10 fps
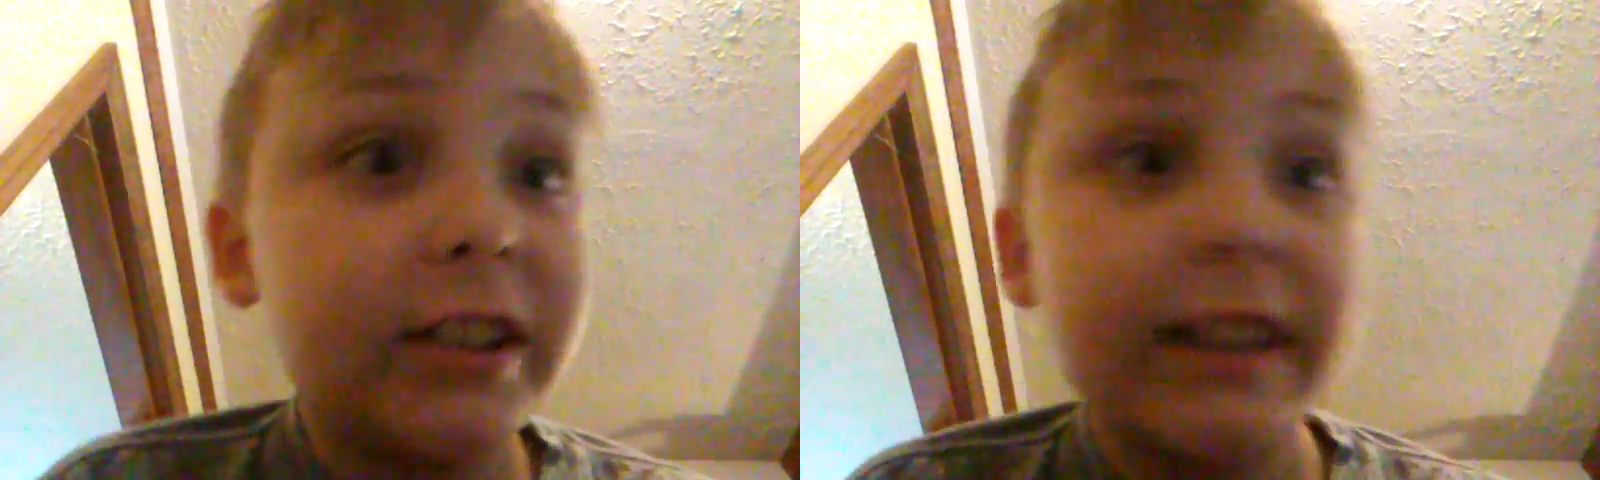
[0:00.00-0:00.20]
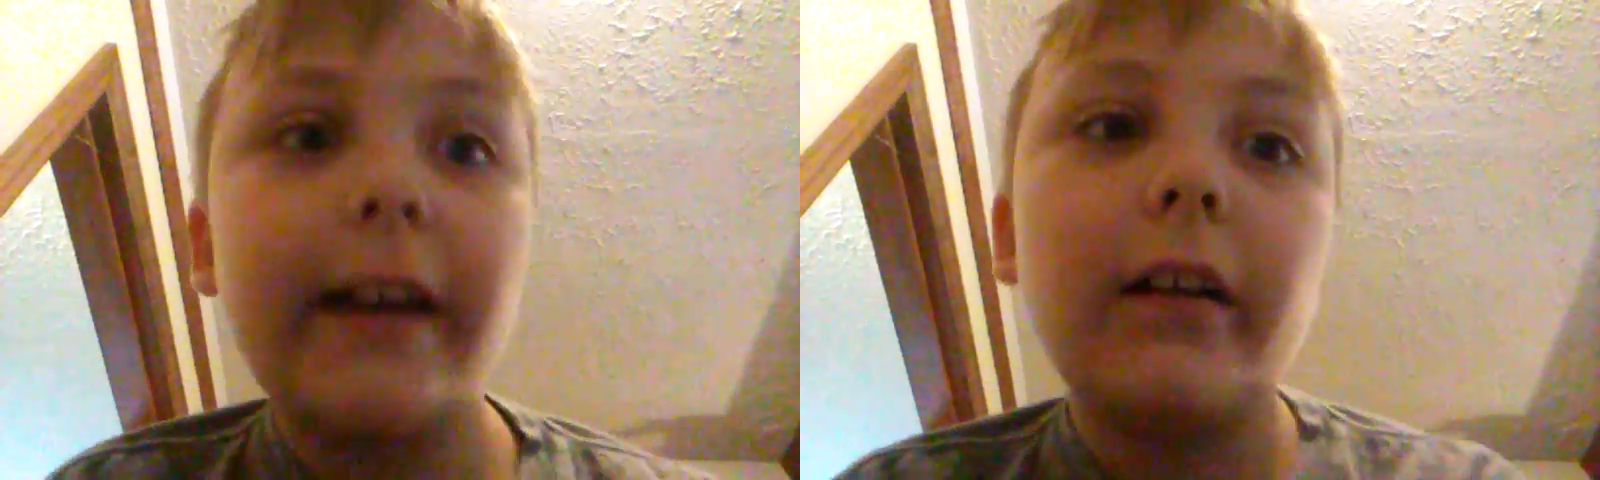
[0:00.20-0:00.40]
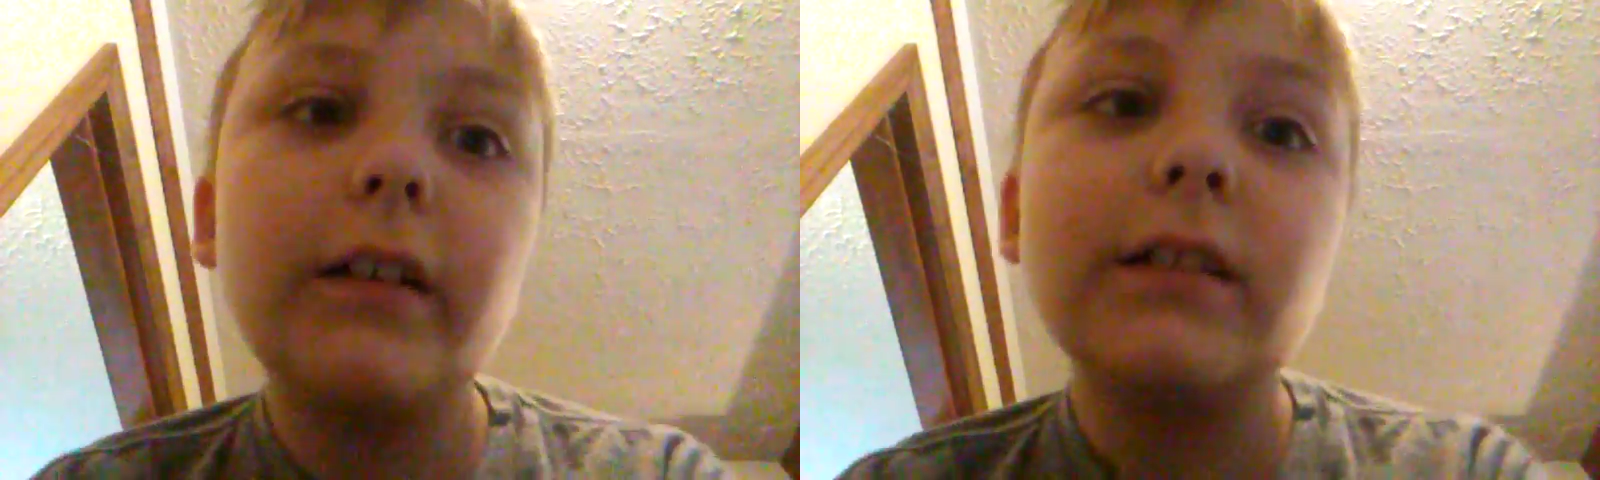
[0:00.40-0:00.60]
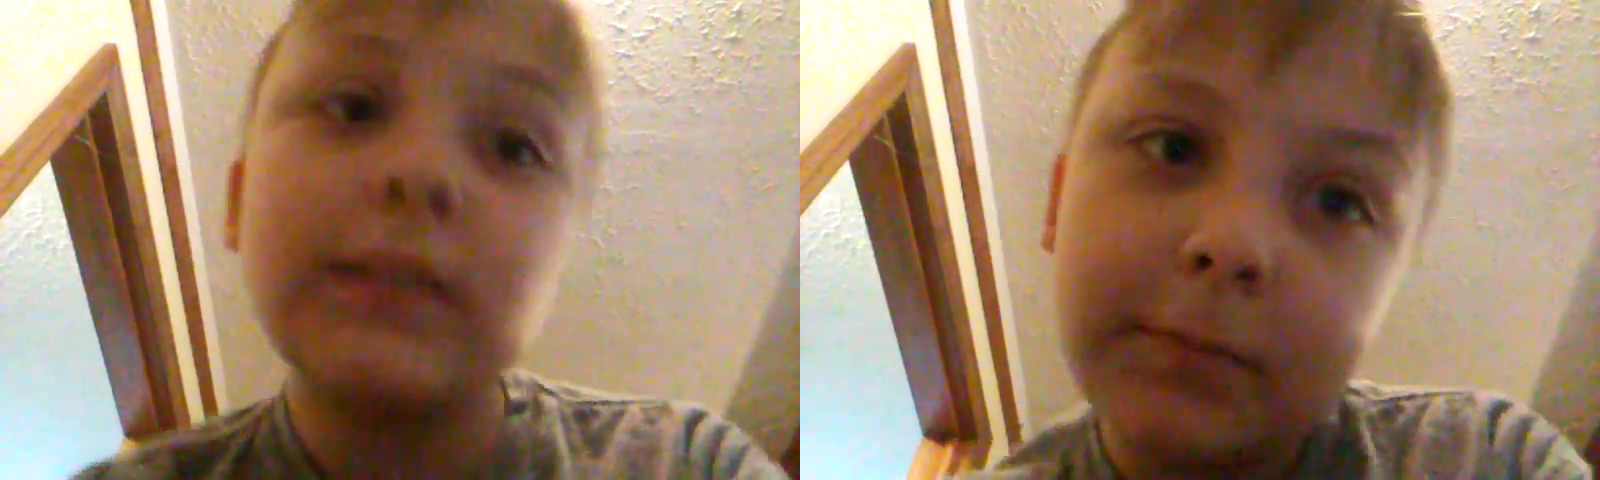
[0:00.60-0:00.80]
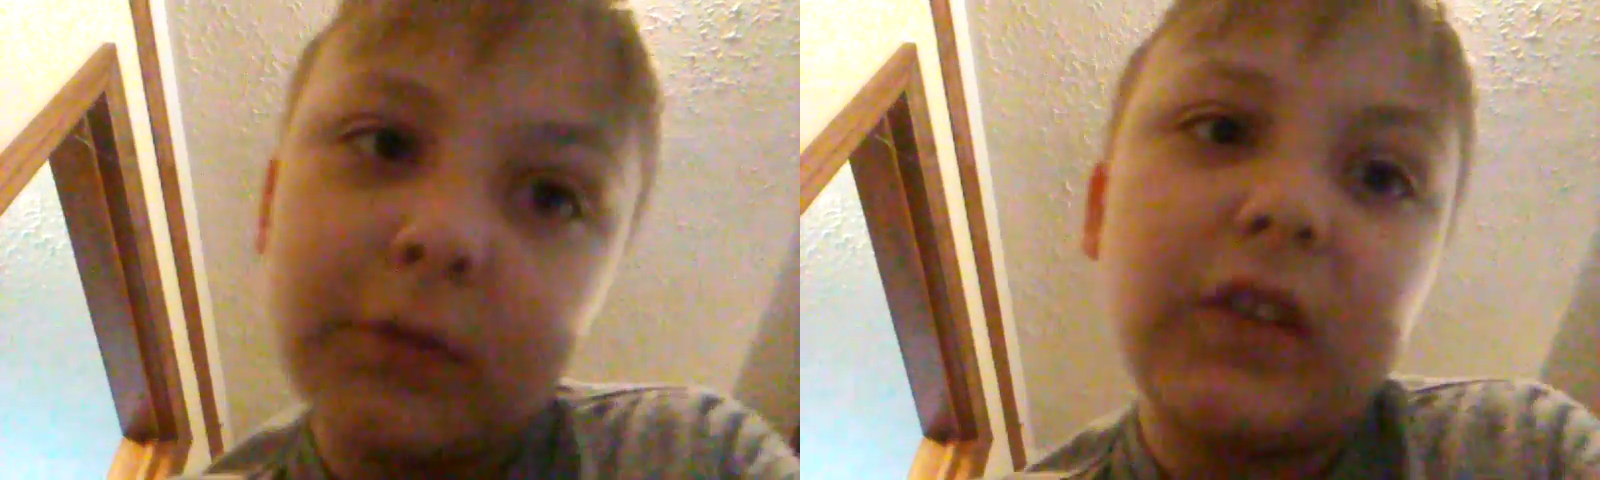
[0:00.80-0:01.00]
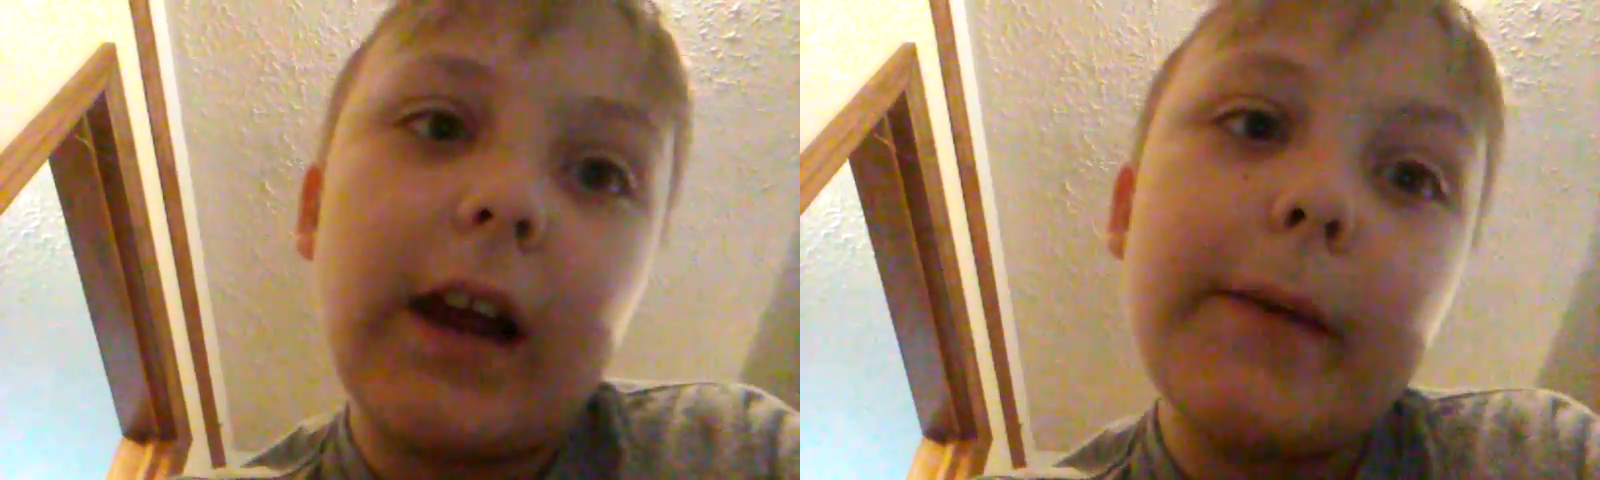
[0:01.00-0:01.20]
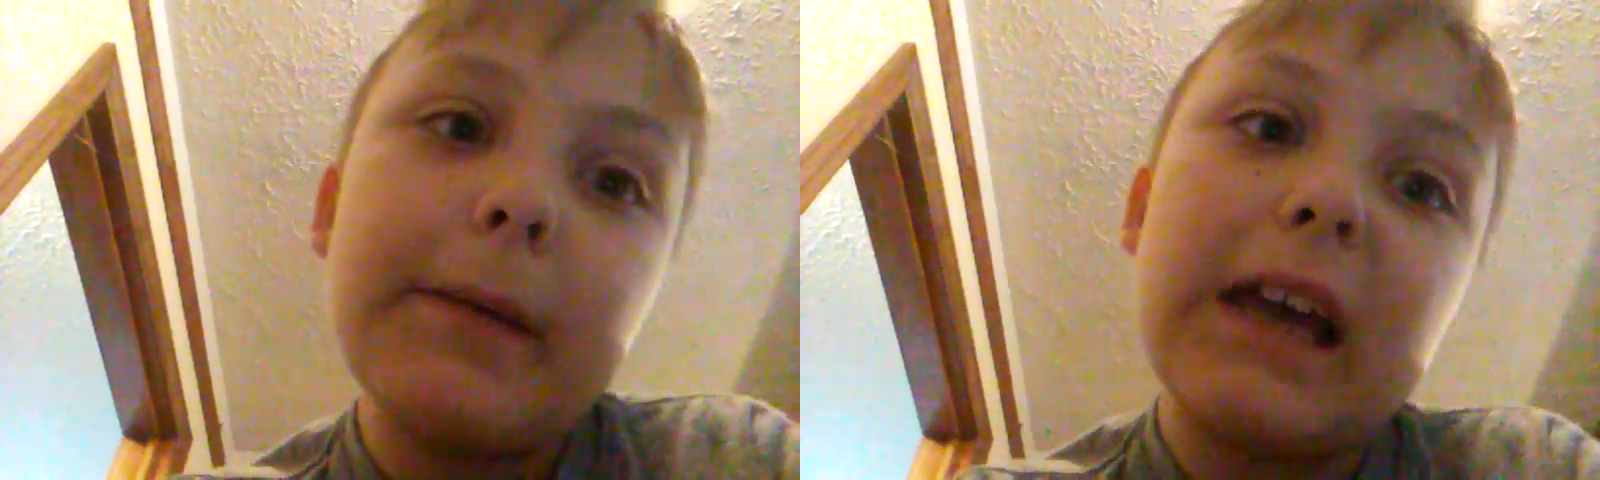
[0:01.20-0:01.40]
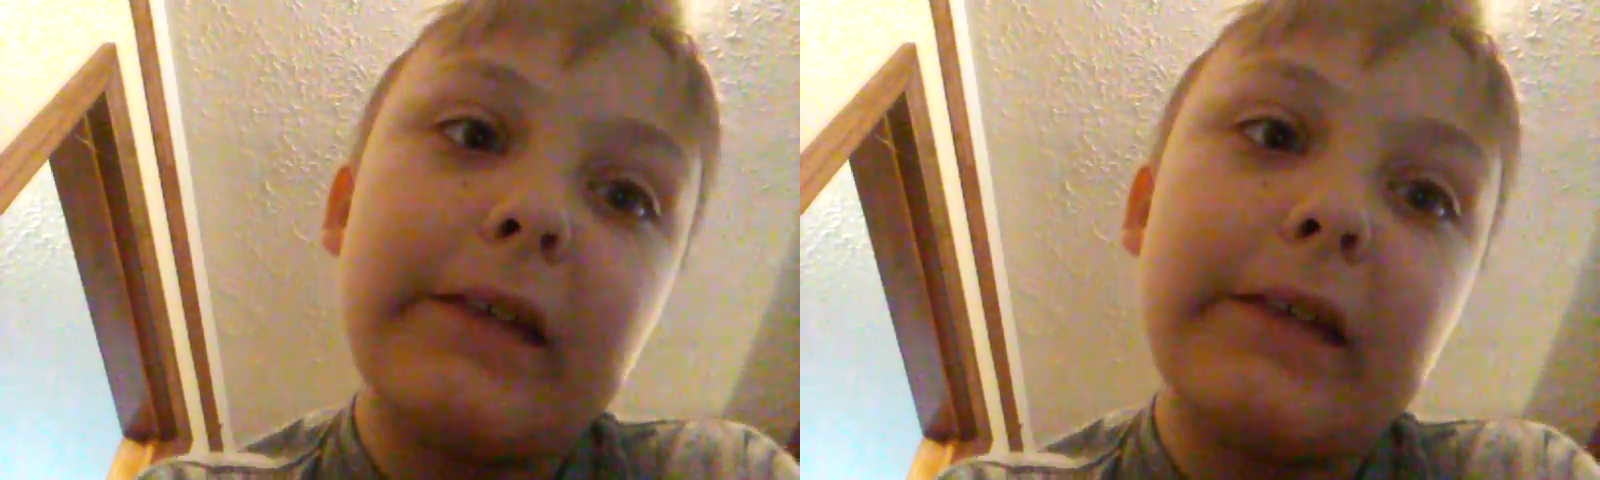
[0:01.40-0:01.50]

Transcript: share, subscribe,